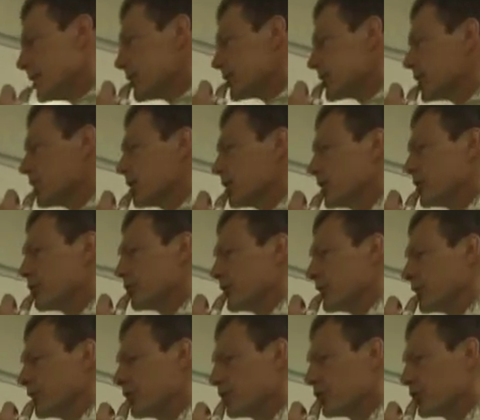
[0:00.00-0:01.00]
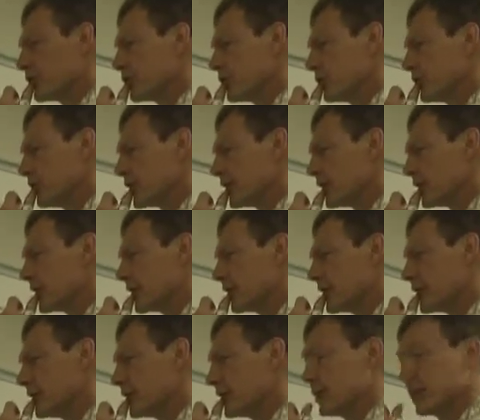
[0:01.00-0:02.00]
So let's see, let's do, uh,
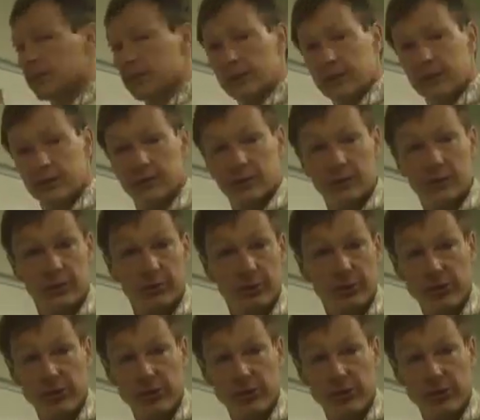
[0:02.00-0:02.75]
let's do some